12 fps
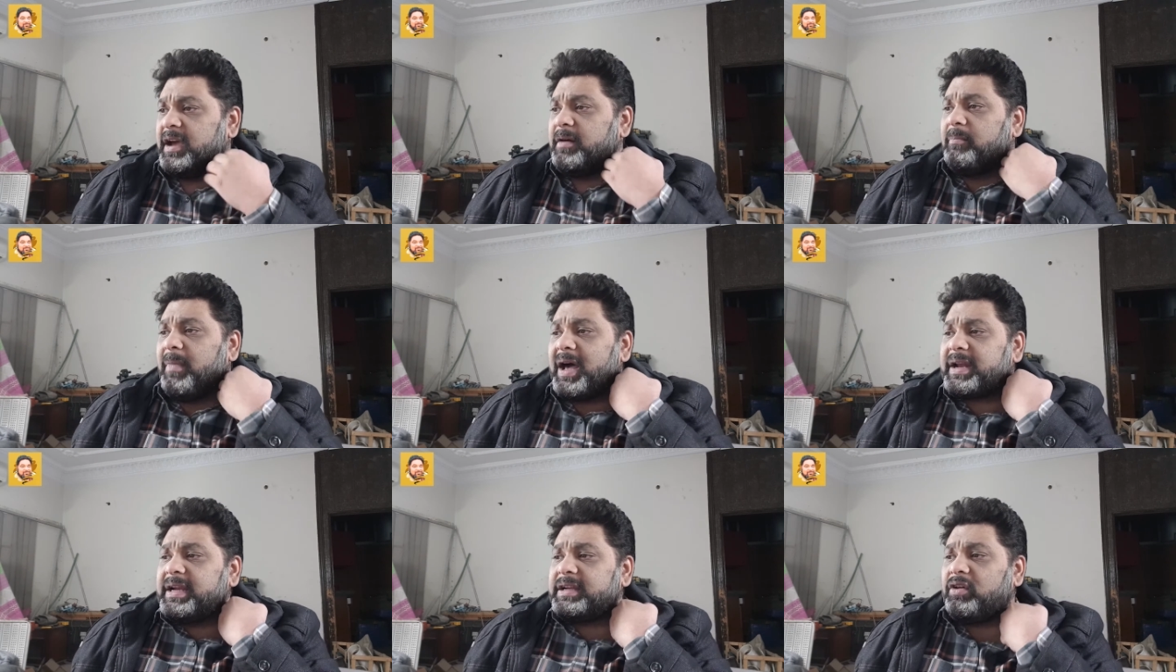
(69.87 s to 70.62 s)

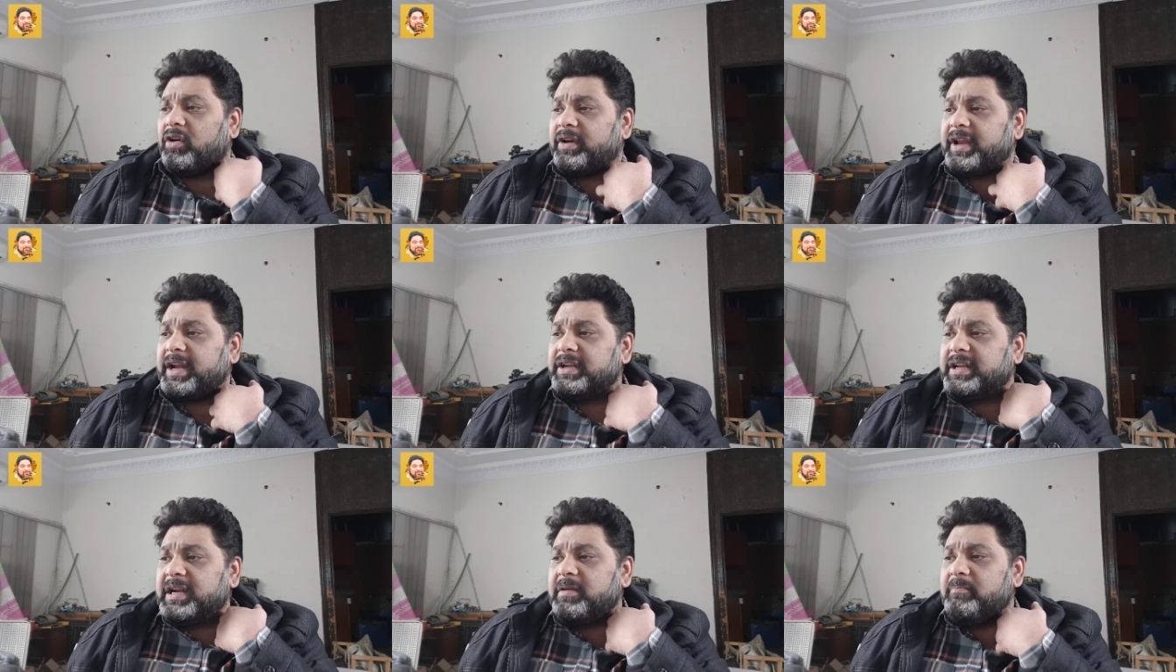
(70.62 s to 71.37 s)

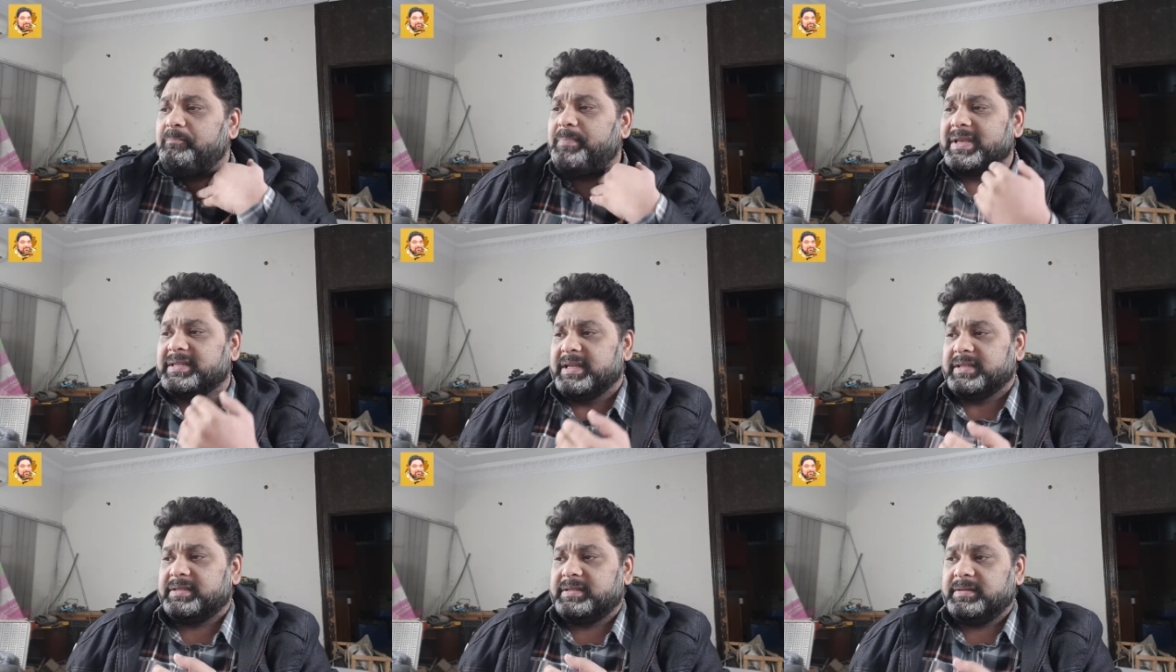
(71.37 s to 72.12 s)
market-oriented
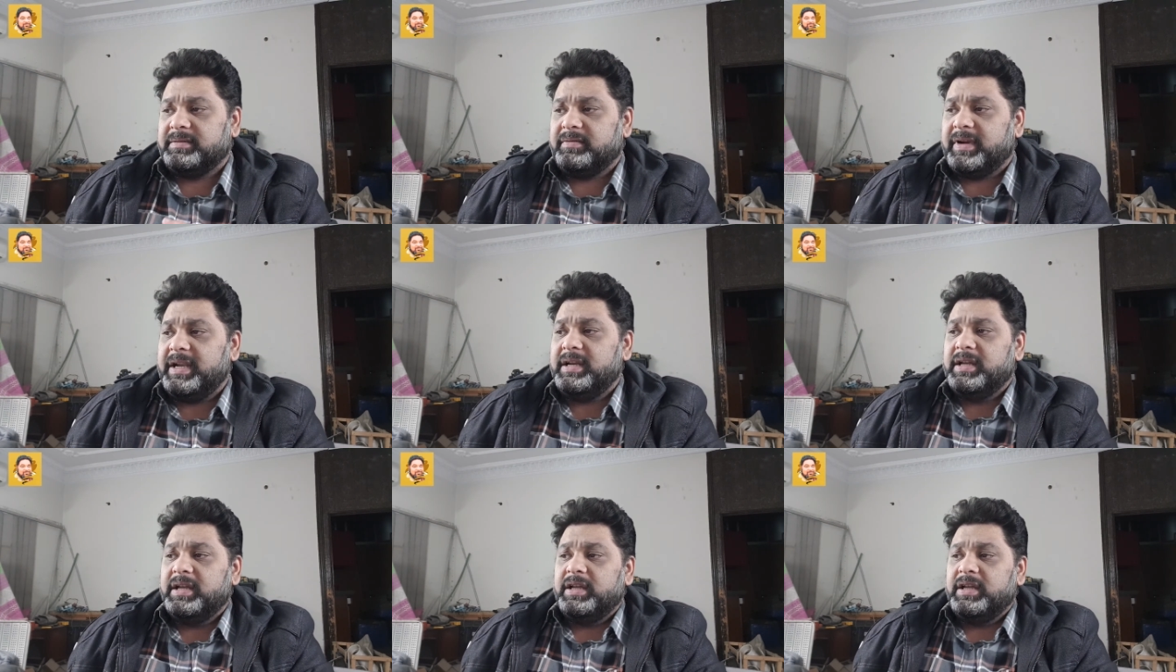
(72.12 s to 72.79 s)
business, right?